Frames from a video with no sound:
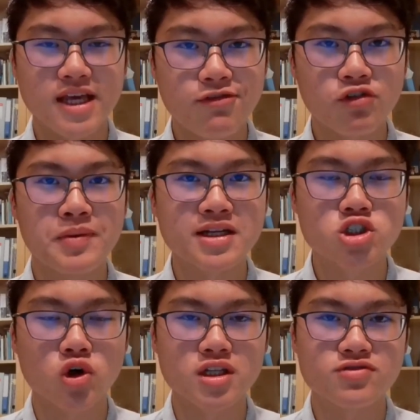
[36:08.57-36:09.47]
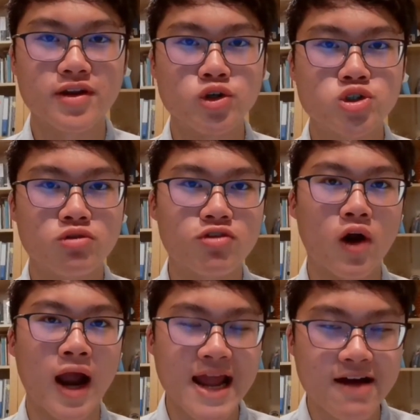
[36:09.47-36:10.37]
if you've been enjoying this video so
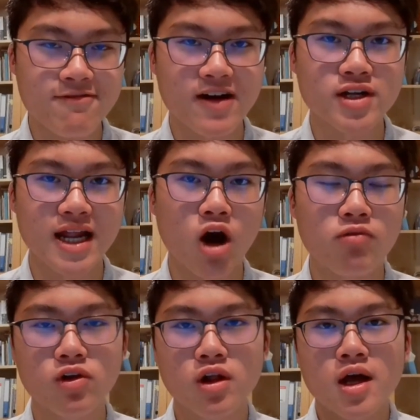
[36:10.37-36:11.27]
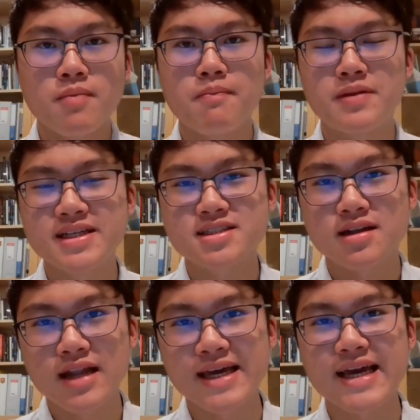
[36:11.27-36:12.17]
far and have found it helpful please
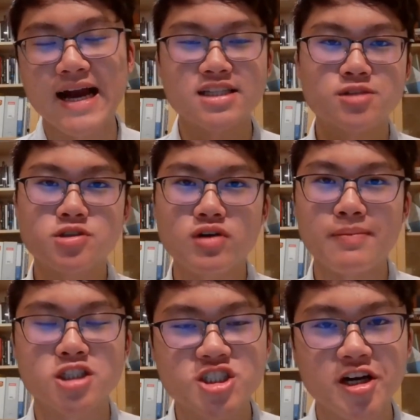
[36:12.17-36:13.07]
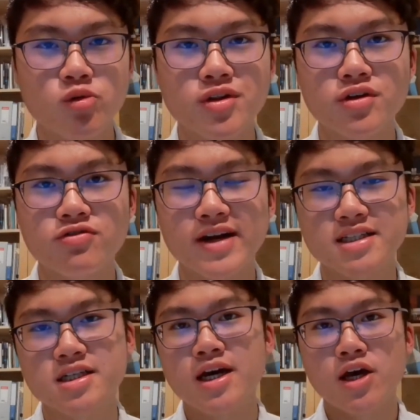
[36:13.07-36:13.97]
like and subscribe and share it with your
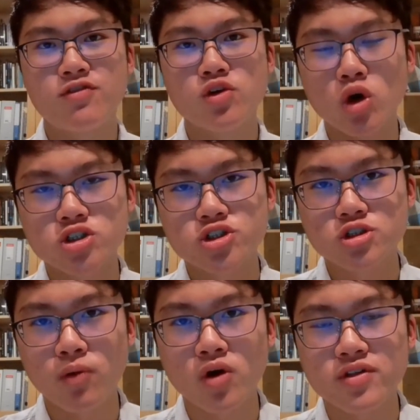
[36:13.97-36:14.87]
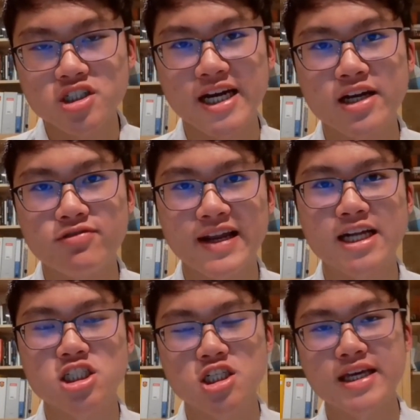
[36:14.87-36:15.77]
friends if you want to support this channel
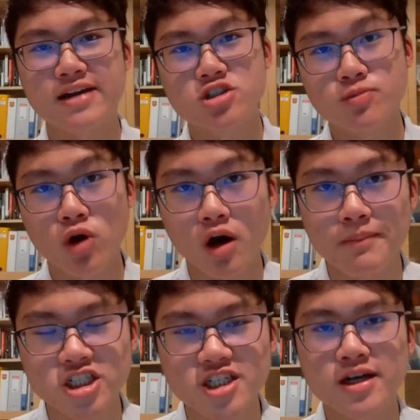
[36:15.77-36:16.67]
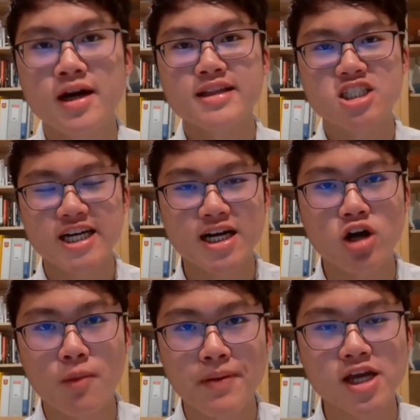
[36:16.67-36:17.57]
financially and support our mission then check
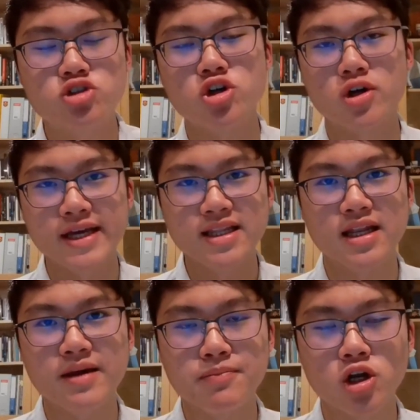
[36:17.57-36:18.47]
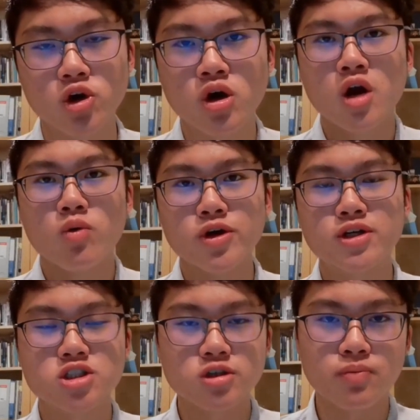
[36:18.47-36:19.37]
out our patreon in the link below where
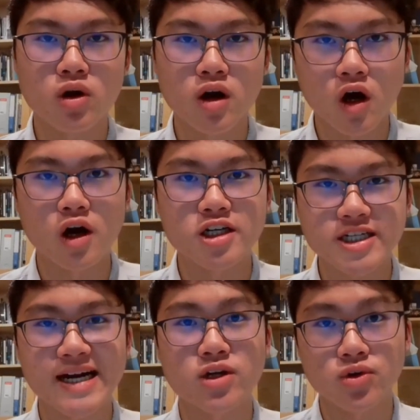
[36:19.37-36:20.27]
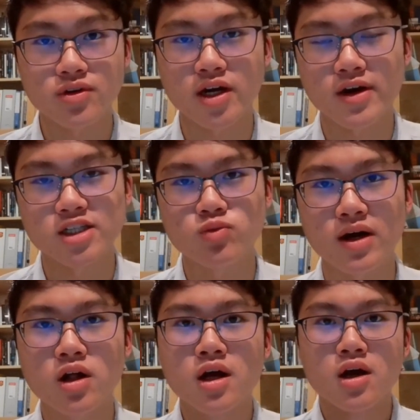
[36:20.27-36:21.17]
you can support our channel there as
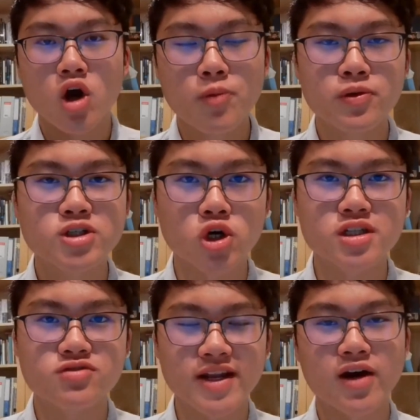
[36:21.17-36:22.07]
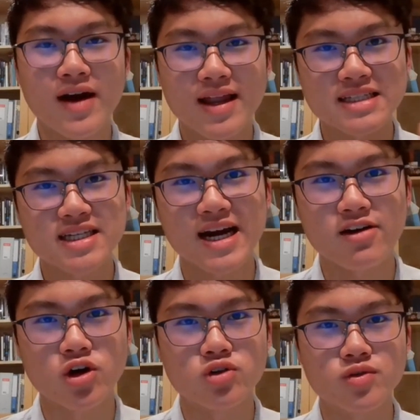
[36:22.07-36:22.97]
well hope you enjoyed this video and let's
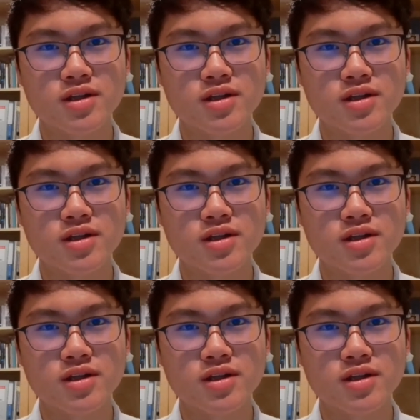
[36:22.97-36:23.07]
carry on